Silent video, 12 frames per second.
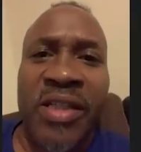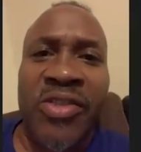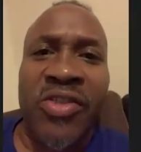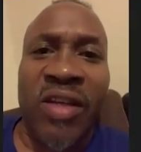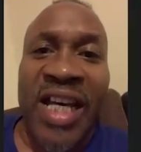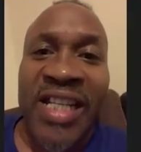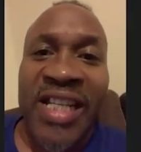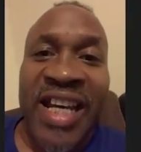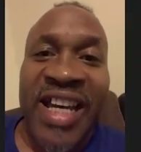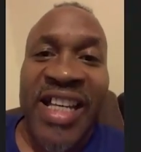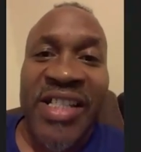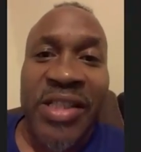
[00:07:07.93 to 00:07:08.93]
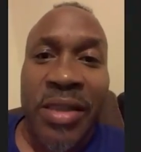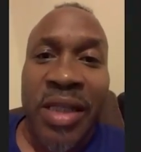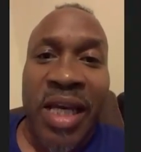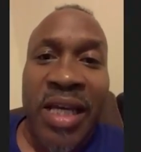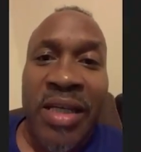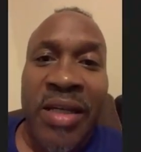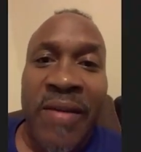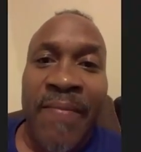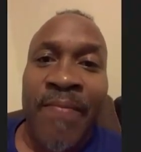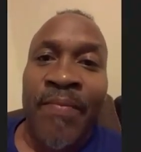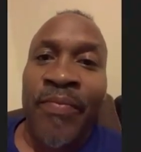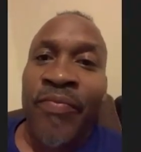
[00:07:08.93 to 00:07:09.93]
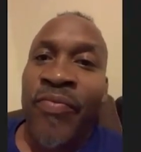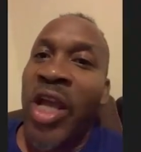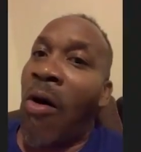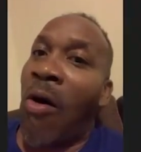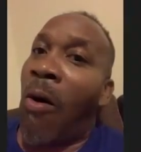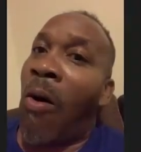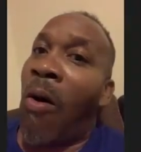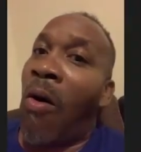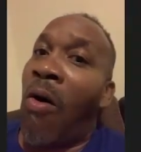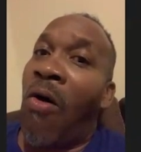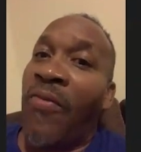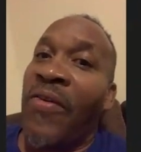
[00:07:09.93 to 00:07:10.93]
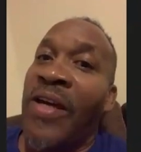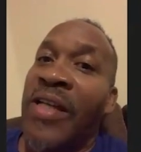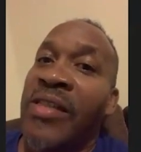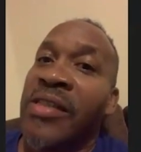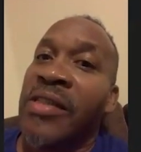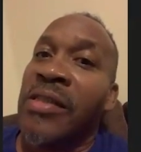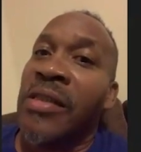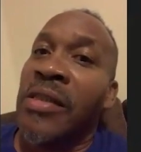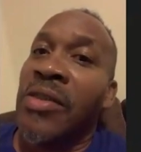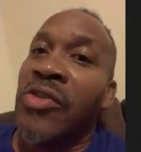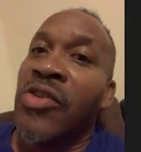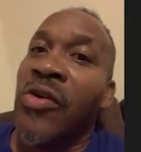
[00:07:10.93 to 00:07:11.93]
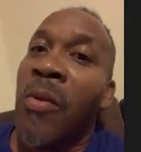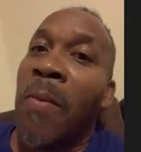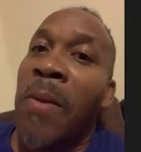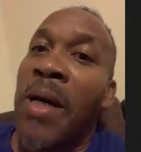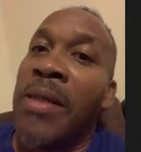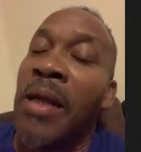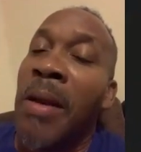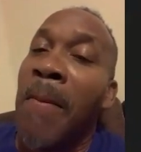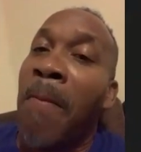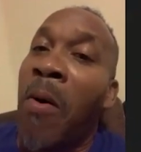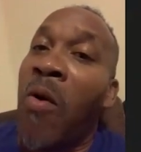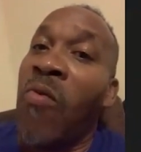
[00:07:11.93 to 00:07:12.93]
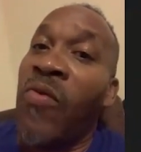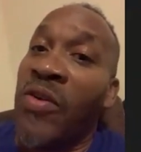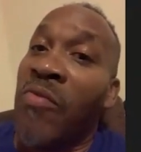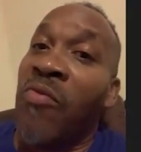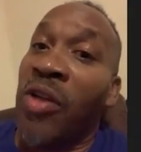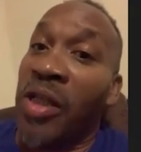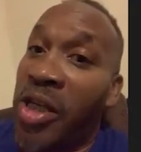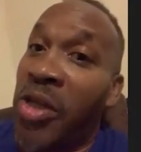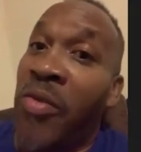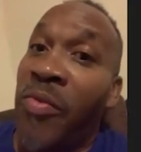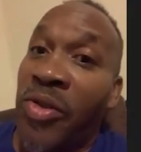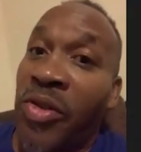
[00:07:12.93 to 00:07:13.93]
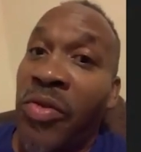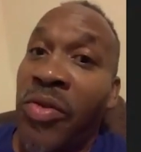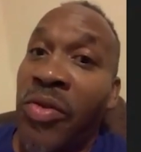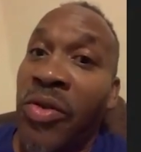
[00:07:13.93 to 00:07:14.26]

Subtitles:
So a lot of guys today, they're all offense, but both of them really help you.